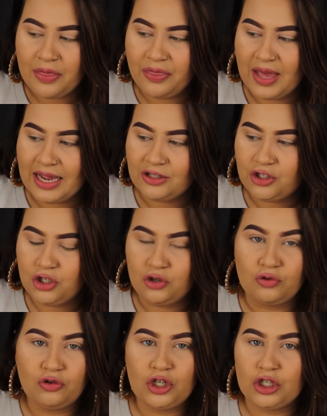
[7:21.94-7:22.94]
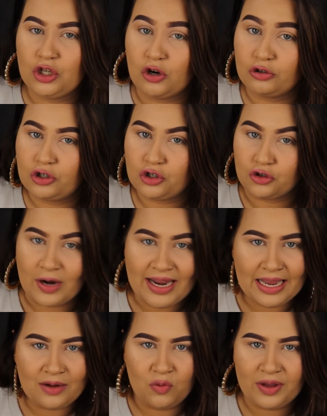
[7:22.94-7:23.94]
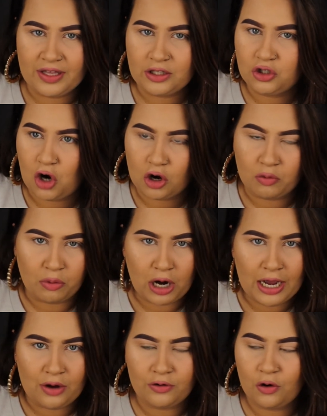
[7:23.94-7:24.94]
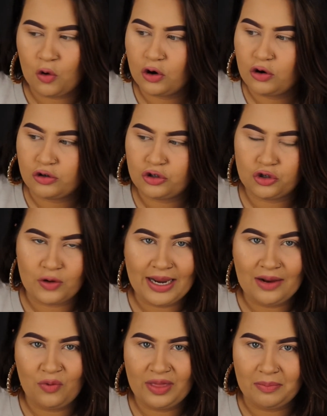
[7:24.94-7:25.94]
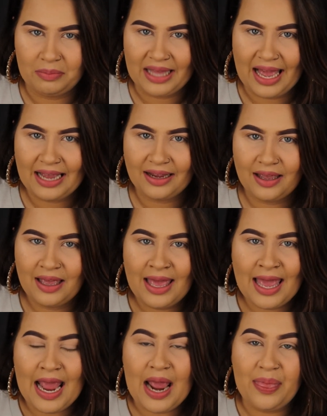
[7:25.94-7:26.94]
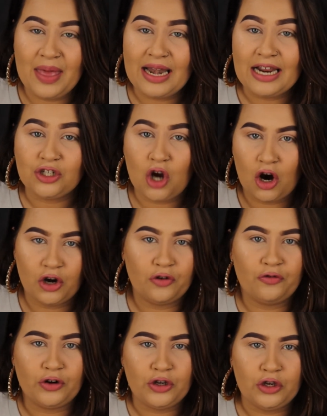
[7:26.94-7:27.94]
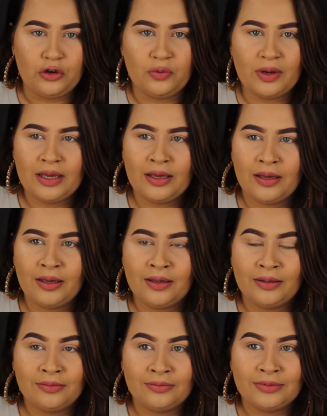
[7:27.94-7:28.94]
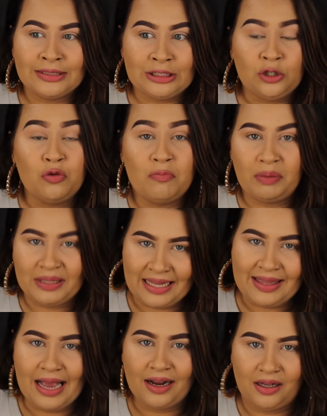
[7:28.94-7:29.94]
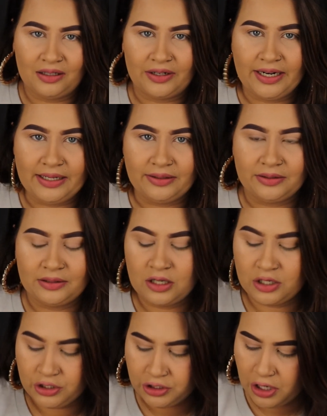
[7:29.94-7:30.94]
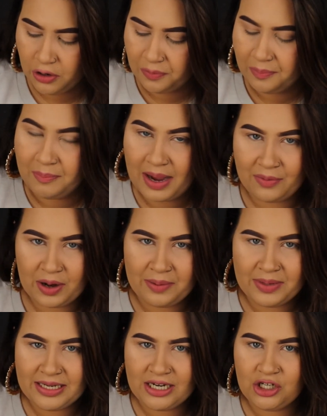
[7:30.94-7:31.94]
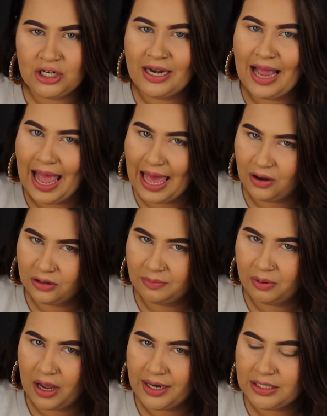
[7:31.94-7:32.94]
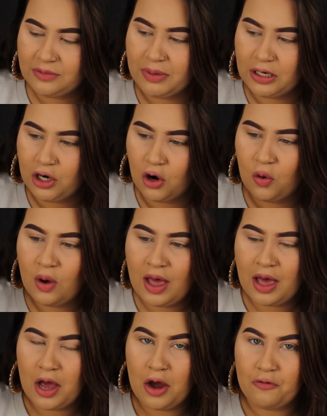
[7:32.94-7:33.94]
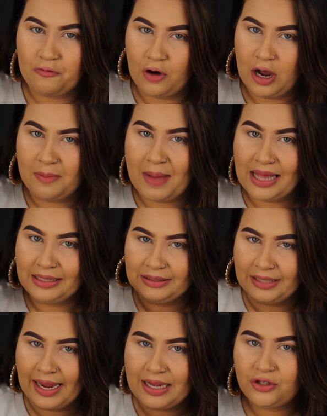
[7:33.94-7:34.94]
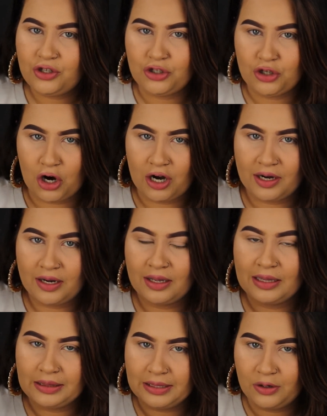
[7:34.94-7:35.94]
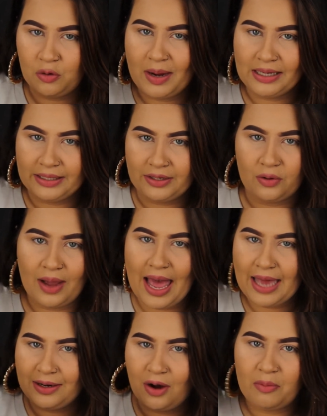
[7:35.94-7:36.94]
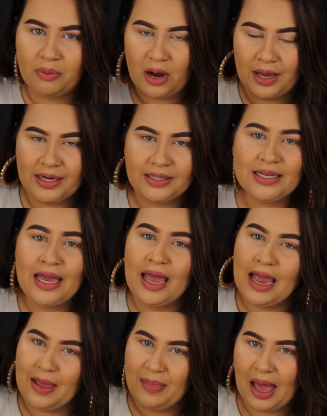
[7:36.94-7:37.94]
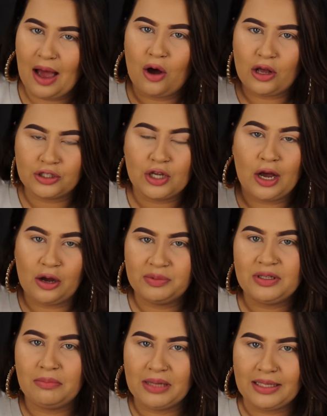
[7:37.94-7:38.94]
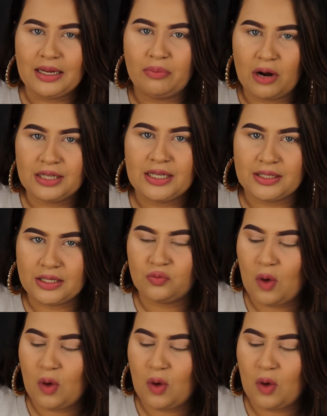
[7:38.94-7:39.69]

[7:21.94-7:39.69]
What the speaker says: than to just go straight in with a dark brown or go straight in with a black, and then it's harder for you to blend that color in. So my recommendation, add on the product, but go from a light to dark, little by little, adding on product, and that also helps the blending process as